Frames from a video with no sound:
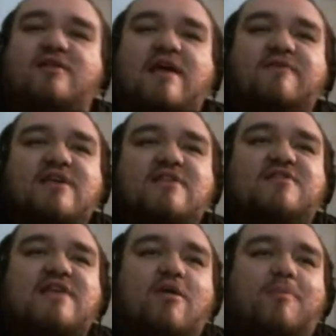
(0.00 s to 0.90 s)
I've seen
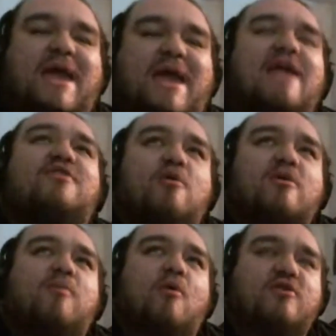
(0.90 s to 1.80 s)
Steel Panther
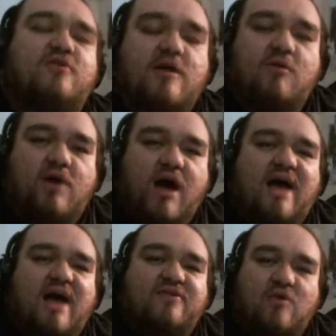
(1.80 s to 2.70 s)
with more subtle
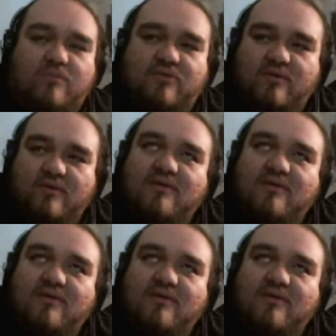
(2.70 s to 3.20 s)
costumes.